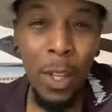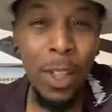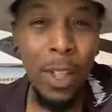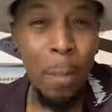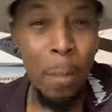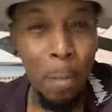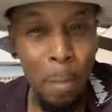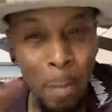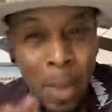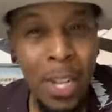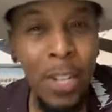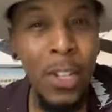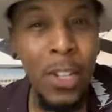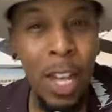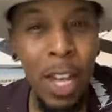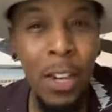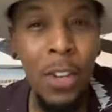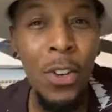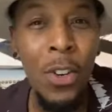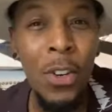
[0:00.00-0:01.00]
with
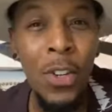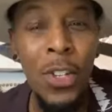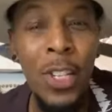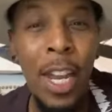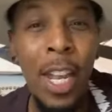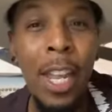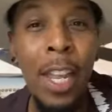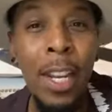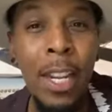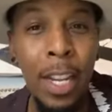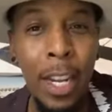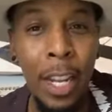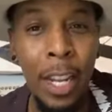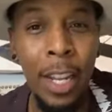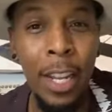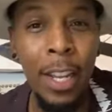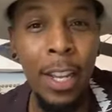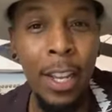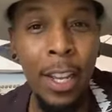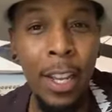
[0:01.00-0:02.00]

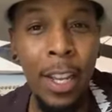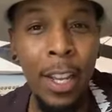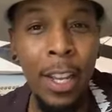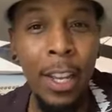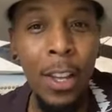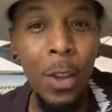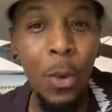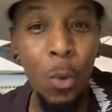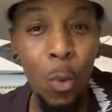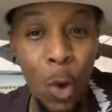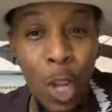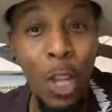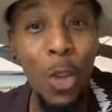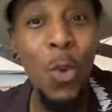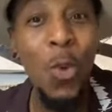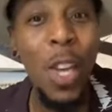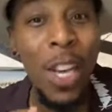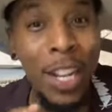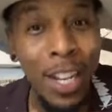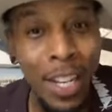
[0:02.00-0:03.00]
misunderstanding when
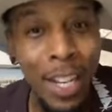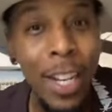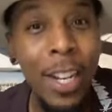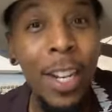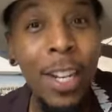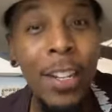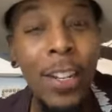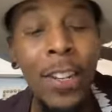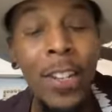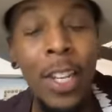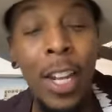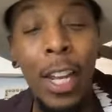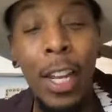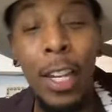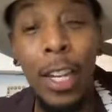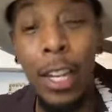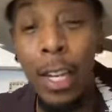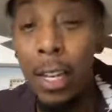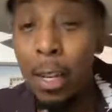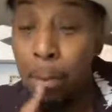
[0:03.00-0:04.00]
you can get
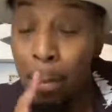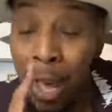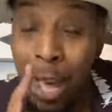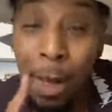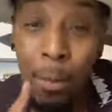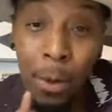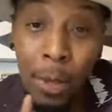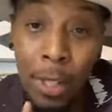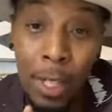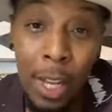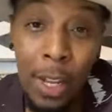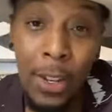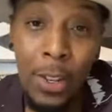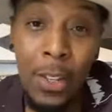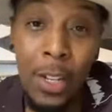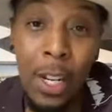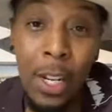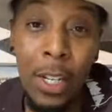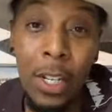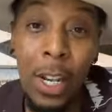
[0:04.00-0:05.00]
understanding. And the Bible
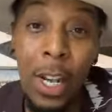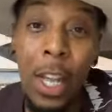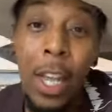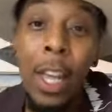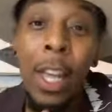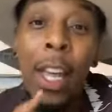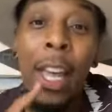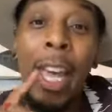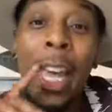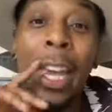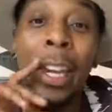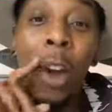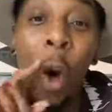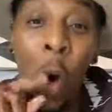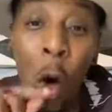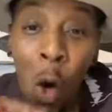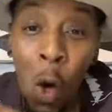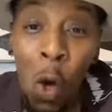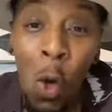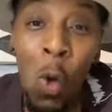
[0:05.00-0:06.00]
tells us in
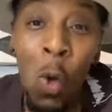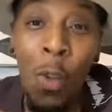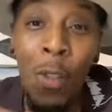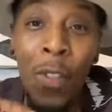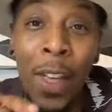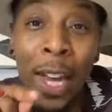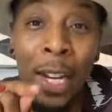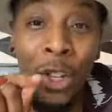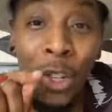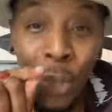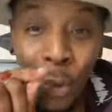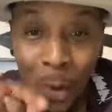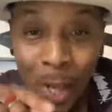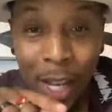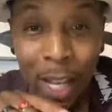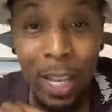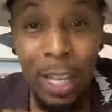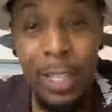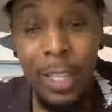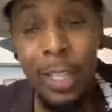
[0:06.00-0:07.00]
all that you
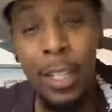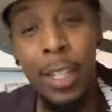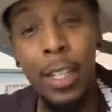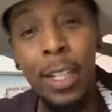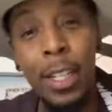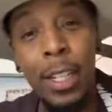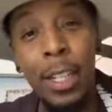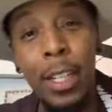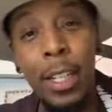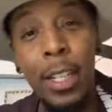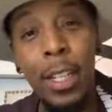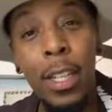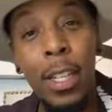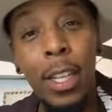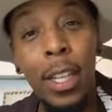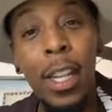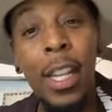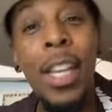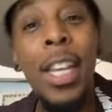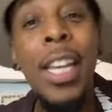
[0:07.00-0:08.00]
get,
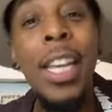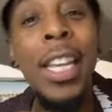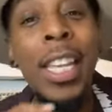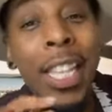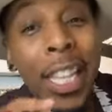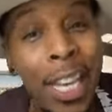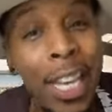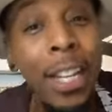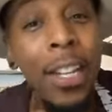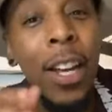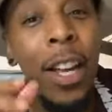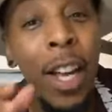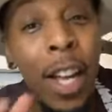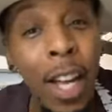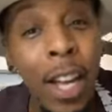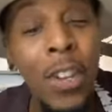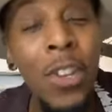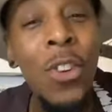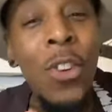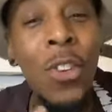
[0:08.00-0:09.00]
get
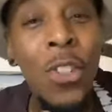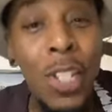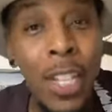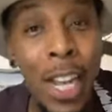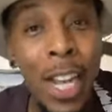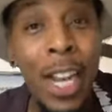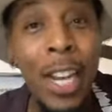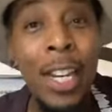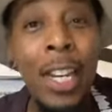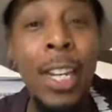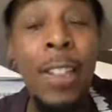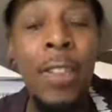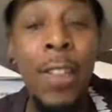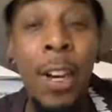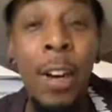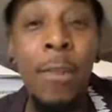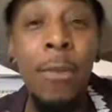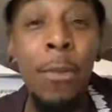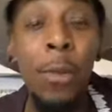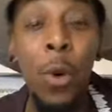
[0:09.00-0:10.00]
understanding.
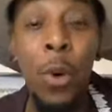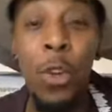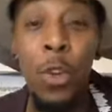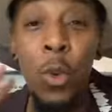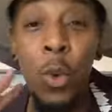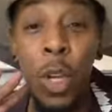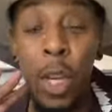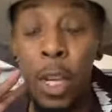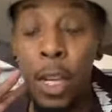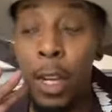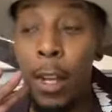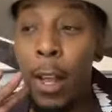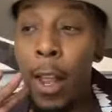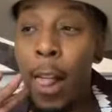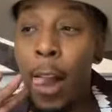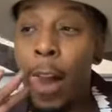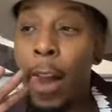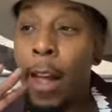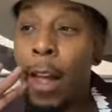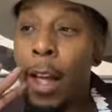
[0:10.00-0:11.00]
Therefore, you can
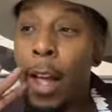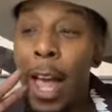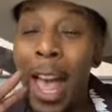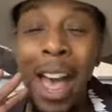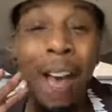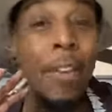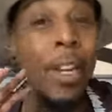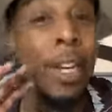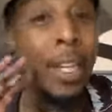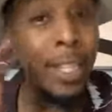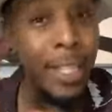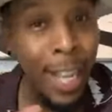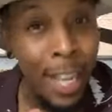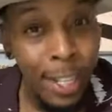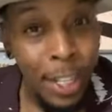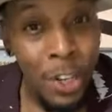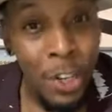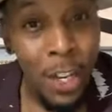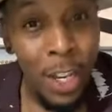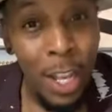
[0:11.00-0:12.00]
uh, have an
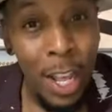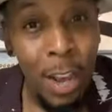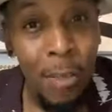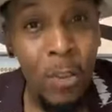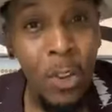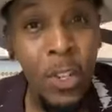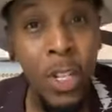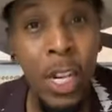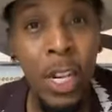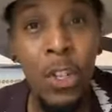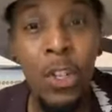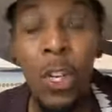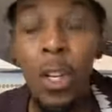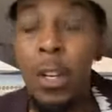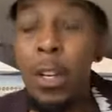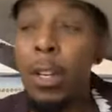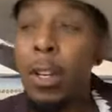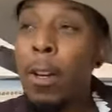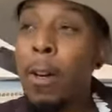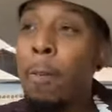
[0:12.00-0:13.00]
intelligent
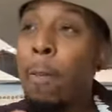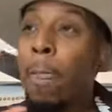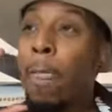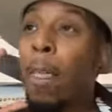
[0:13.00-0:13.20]
conversation